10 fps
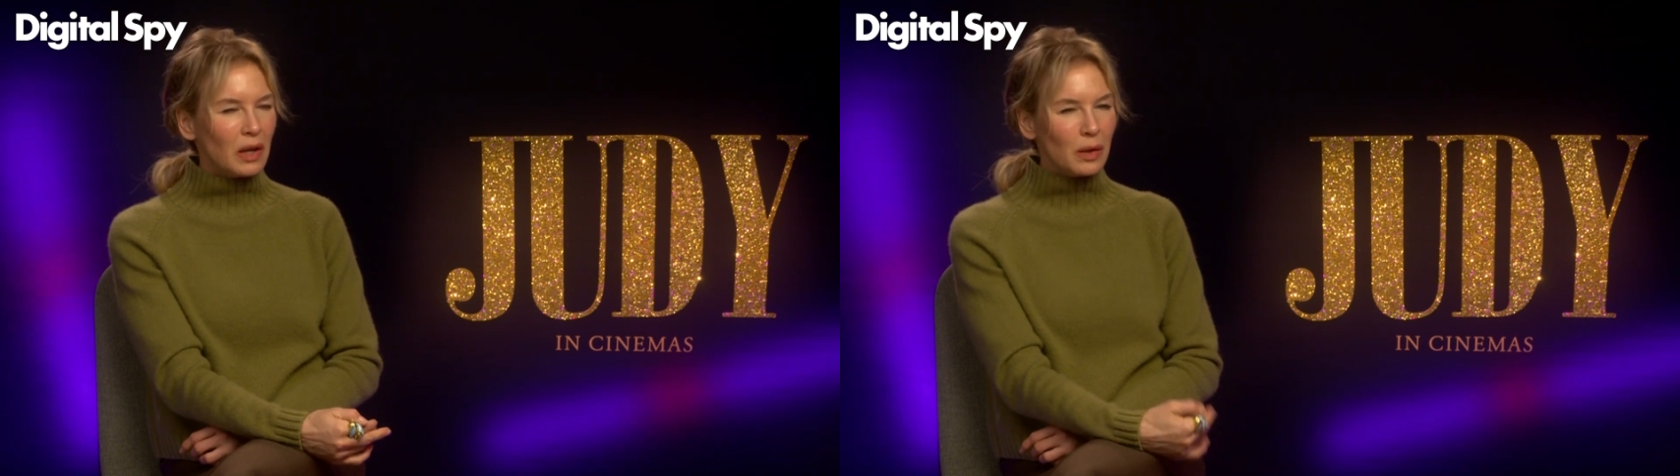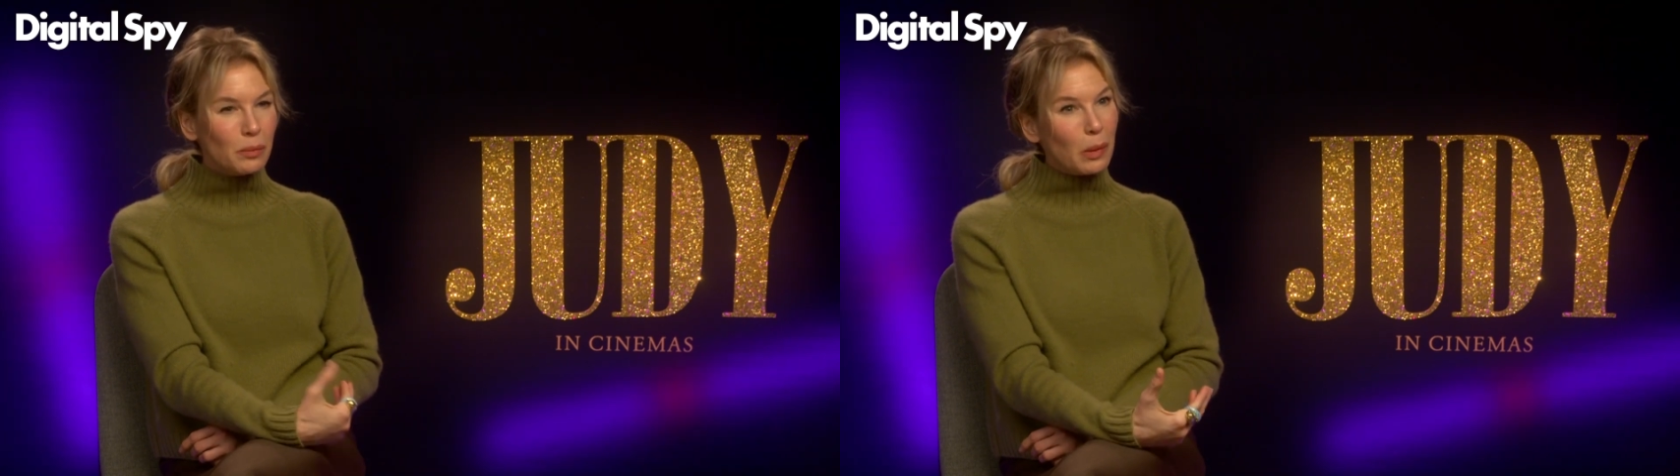
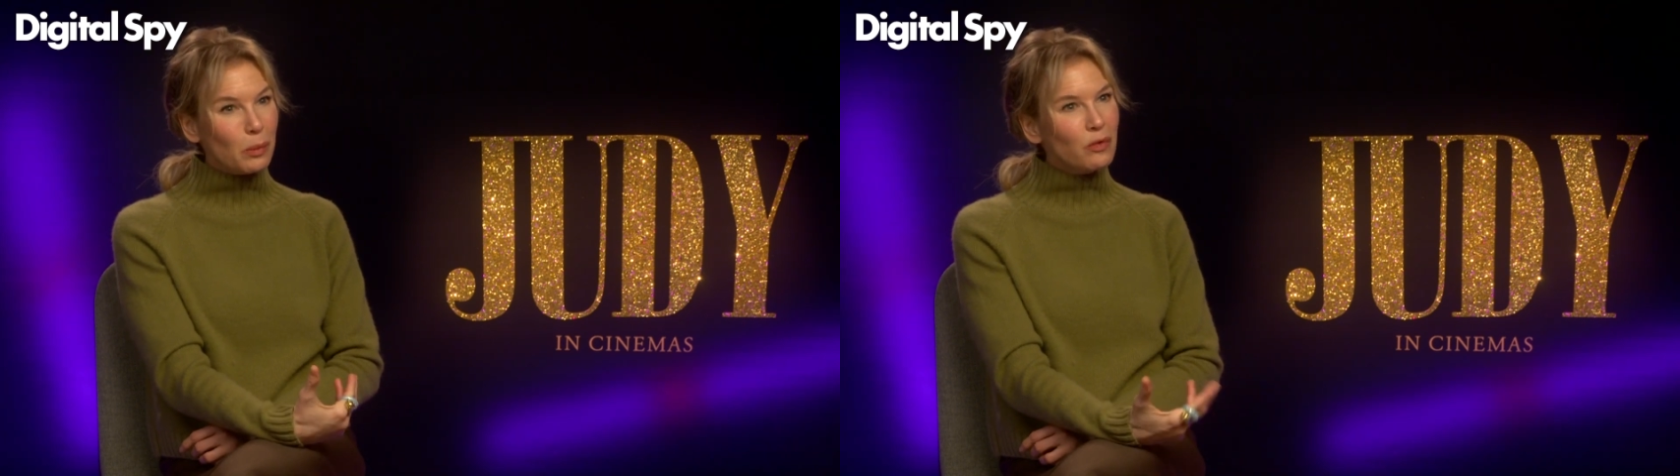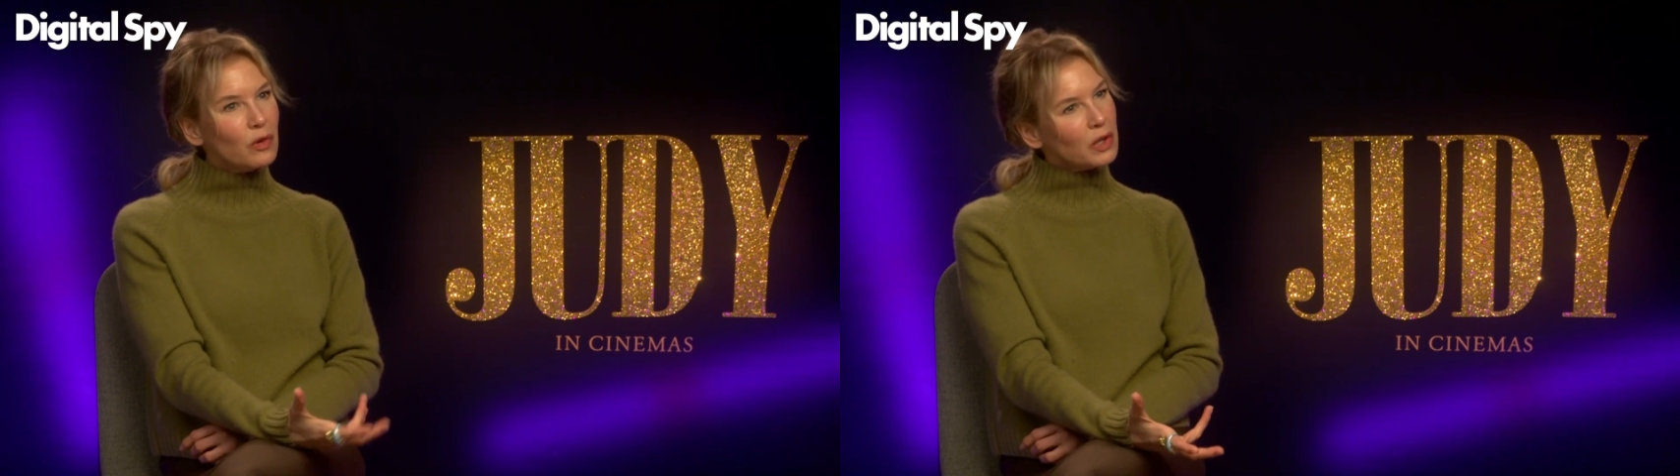and it made
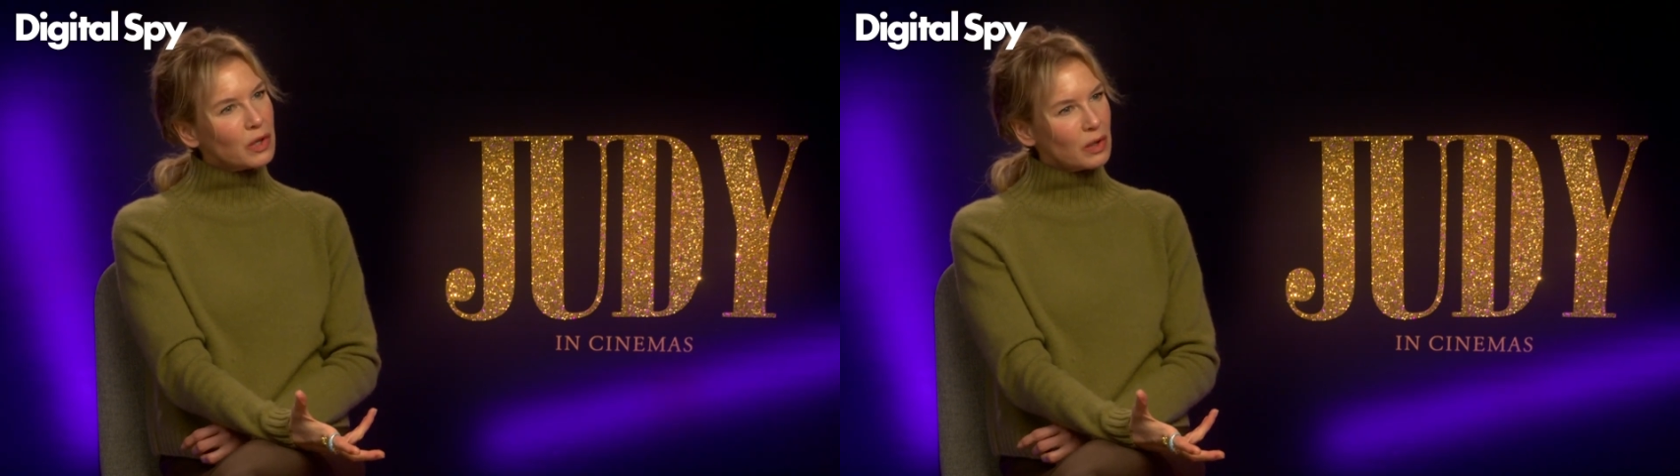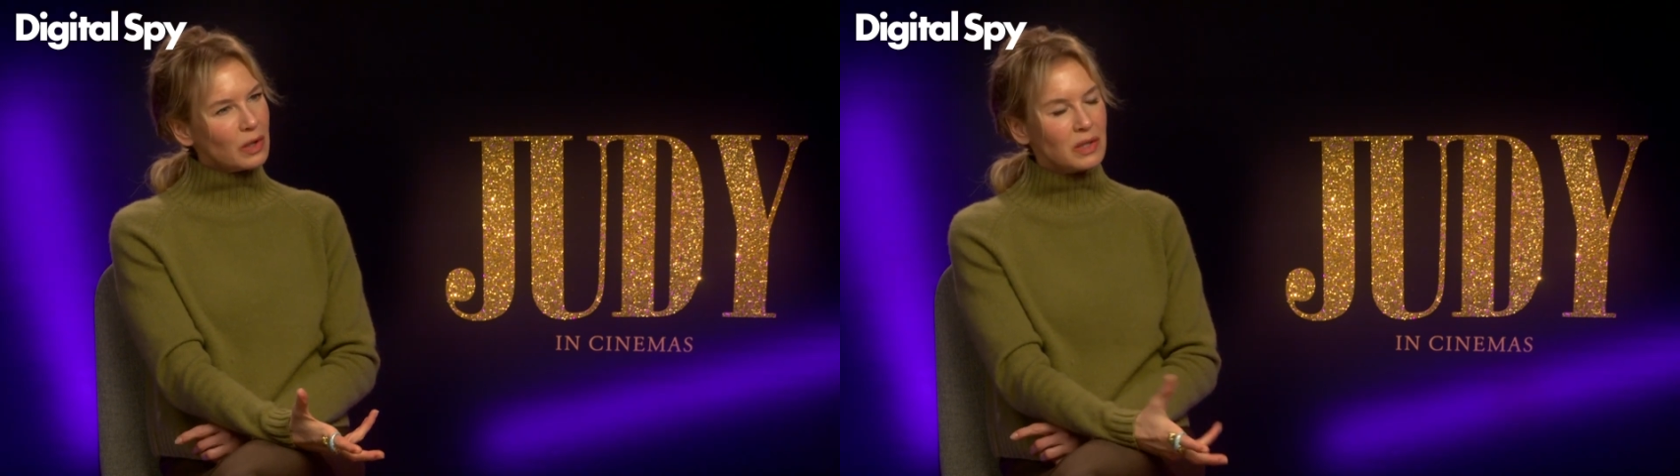me very
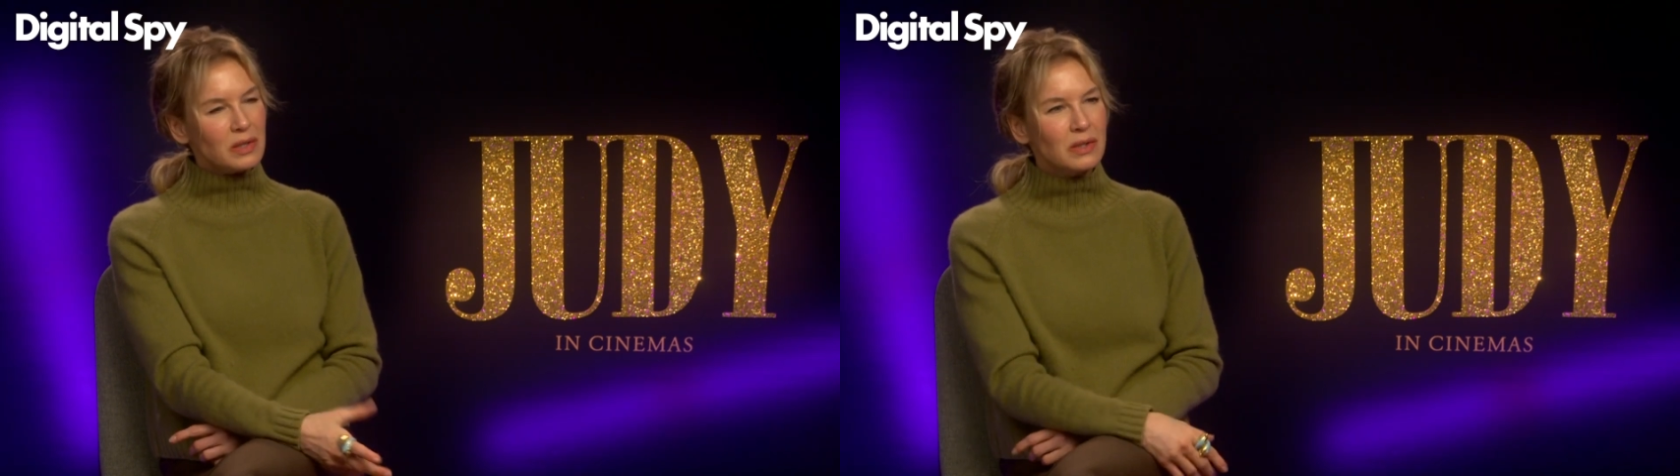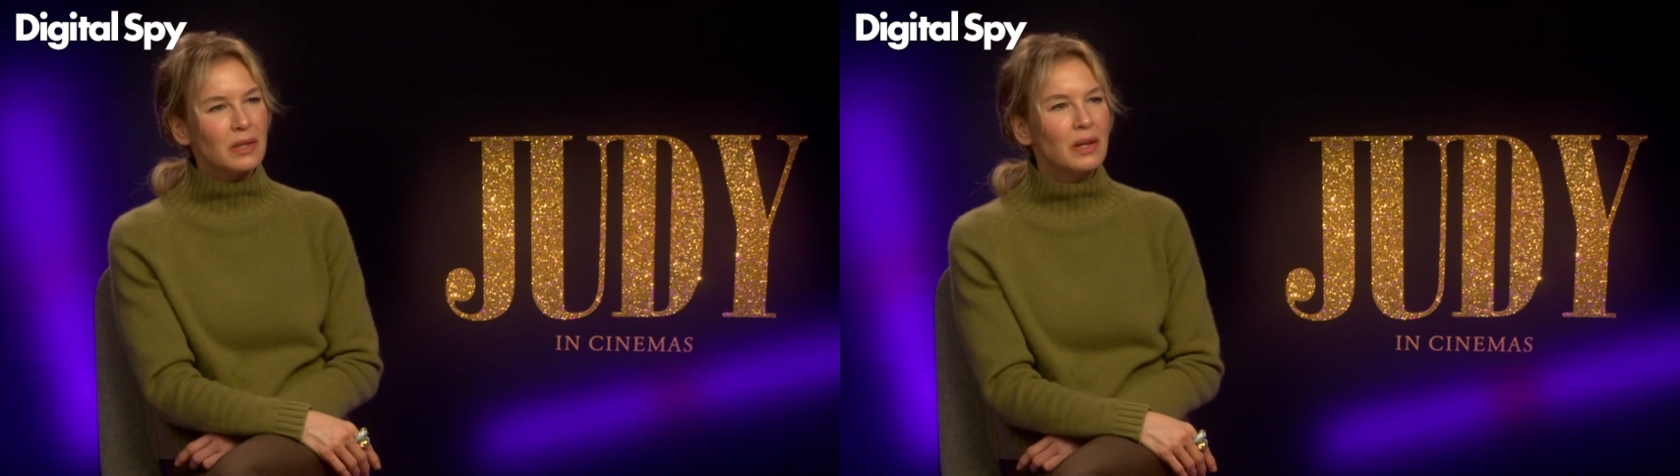
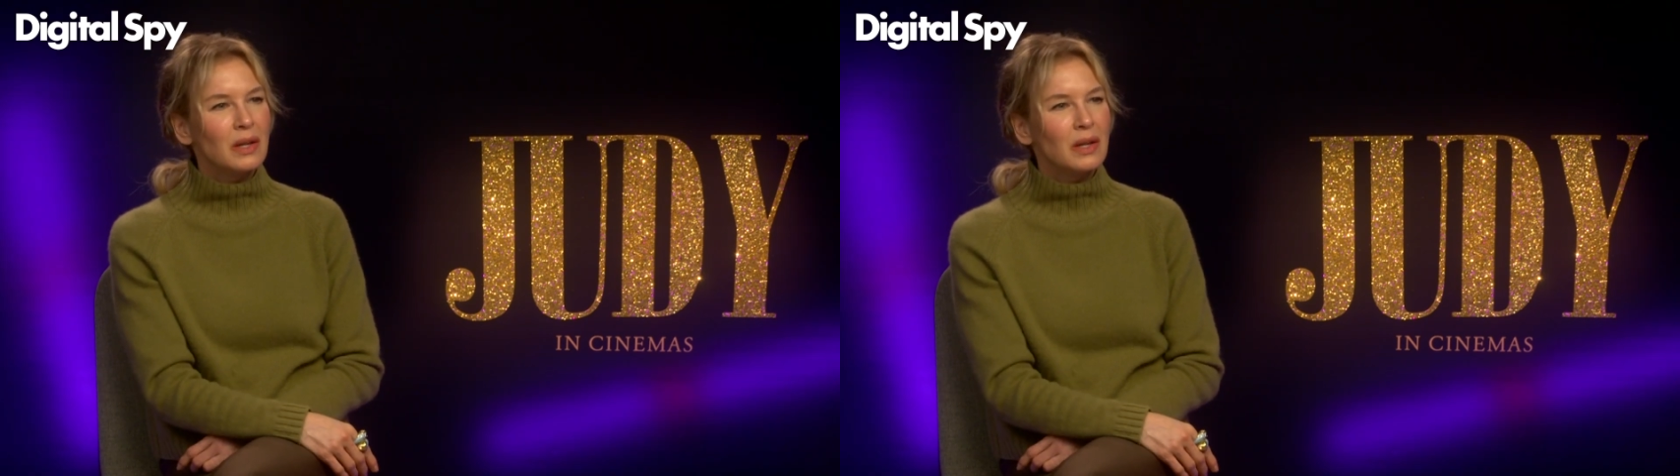curious.